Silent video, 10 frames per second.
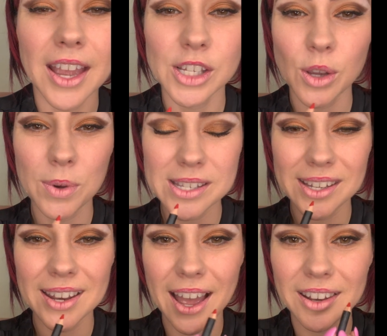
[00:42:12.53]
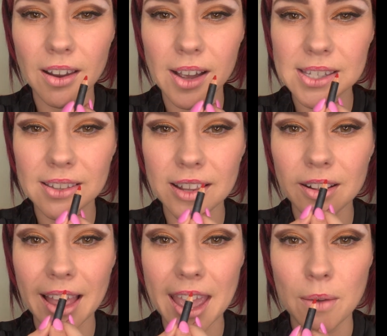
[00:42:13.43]
So we did a nice
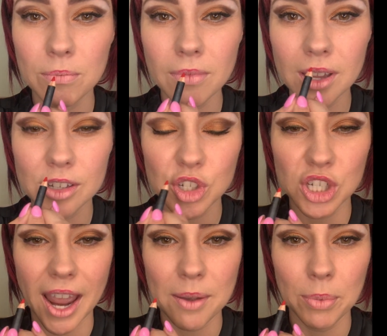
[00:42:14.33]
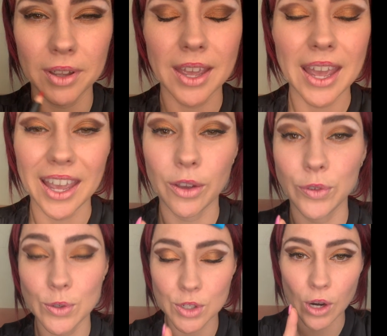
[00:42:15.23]
little M shape. If
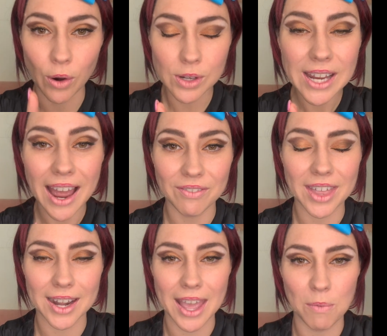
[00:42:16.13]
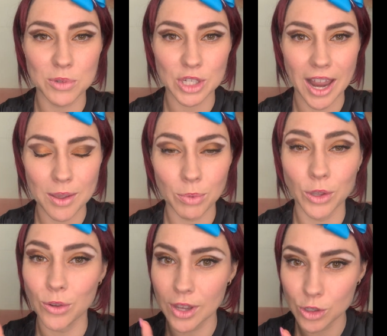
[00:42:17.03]
you don't have that M shape,
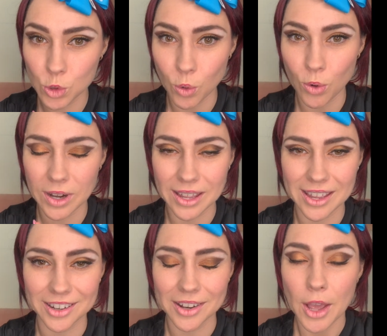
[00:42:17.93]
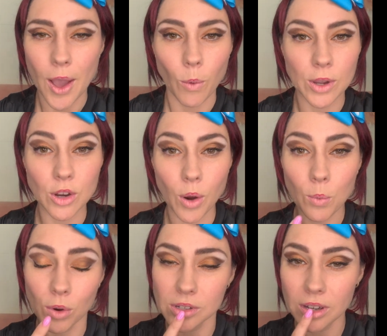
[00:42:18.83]
you can draw it in. We
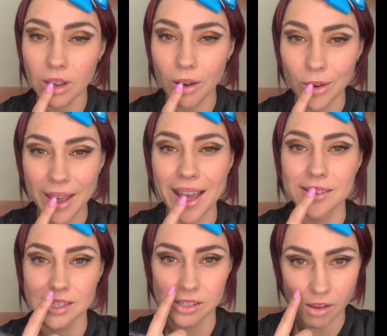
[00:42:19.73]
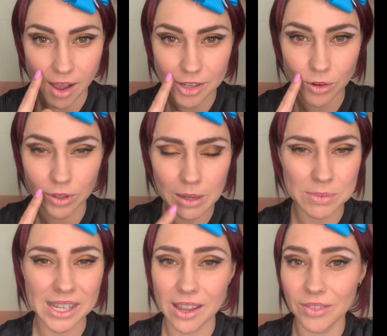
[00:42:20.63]
don't want to go outside your
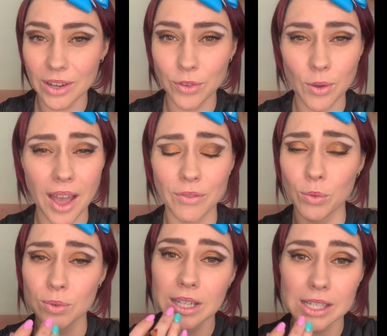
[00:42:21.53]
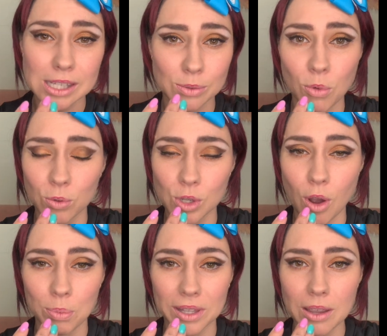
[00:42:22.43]
lips, even if you have a really small
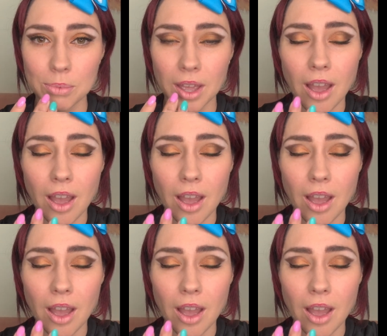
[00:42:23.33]
top lip